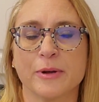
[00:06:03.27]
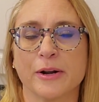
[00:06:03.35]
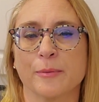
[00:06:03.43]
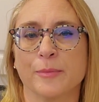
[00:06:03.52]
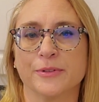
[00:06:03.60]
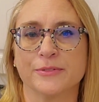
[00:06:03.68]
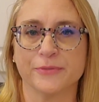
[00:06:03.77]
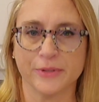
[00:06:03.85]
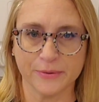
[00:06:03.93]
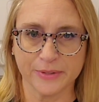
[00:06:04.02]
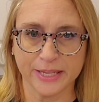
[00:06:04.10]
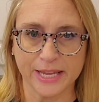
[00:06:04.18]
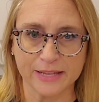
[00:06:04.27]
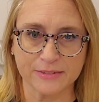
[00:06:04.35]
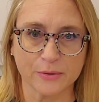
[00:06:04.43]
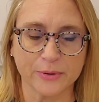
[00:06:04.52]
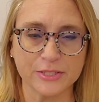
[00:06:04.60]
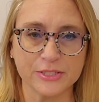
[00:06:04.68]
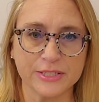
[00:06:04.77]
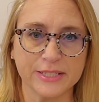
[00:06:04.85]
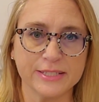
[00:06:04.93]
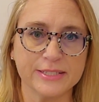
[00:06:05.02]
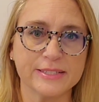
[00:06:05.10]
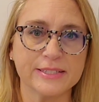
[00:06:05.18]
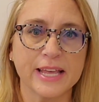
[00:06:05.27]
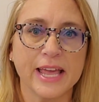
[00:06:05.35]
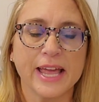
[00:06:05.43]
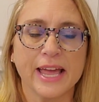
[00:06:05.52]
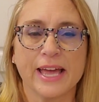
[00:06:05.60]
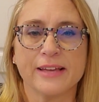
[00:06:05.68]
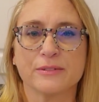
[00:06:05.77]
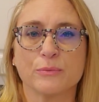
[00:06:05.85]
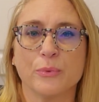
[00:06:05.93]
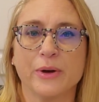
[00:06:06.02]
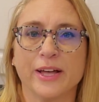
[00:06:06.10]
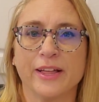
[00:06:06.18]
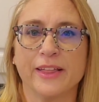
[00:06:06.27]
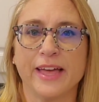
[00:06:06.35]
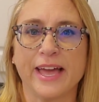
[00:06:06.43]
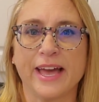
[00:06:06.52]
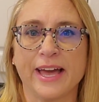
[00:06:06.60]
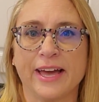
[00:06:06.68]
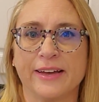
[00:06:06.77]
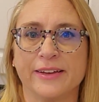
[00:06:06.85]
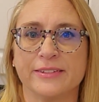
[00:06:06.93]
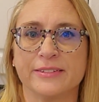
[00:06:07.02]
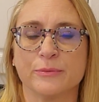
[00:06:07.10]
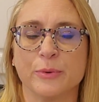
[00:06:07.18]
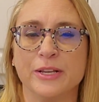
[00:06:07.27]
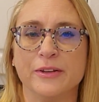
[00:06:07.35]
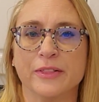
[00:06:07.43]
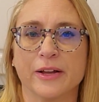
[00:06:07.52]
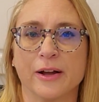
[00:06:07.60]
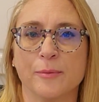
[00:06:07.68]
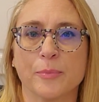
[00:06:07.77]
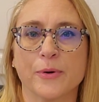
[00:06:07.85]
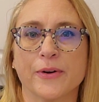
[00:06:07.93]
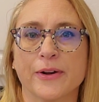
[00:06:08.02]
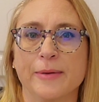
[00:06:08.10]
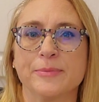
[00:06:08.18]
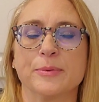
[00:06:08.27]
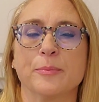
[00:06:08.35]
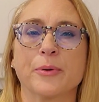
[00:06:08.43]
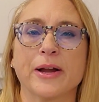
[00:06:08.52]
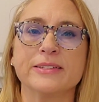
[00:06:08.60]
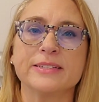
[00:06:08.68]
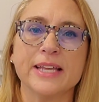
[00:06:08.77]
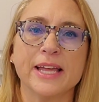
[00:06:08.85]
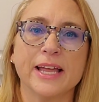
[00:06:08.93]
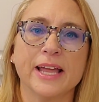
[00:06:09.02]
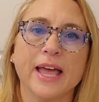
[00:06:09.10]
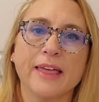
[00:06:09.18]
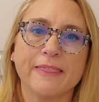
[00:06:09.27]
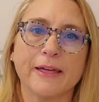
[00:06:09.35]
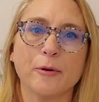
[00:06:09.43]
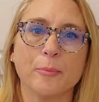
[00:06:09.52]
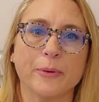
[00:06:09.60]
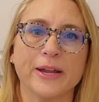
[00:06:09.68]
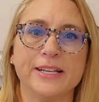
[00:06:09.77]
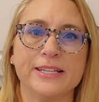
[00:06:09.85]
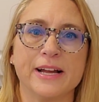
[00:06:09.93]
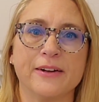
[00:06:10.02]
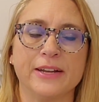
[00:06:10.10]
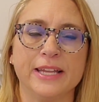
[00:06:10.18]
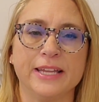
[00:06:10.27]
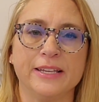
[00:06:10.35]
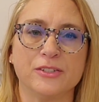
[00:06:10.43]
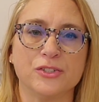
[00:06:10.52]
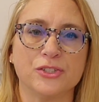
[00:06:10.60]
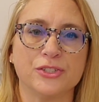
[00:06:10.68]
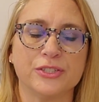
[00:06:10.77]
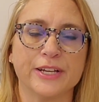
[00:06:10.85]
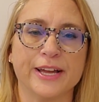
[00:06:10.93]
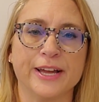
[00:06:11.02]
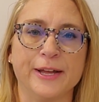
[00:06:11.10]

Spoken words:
about our most frequently asked questions, as well as when you click on programs and pricing, that'll break down each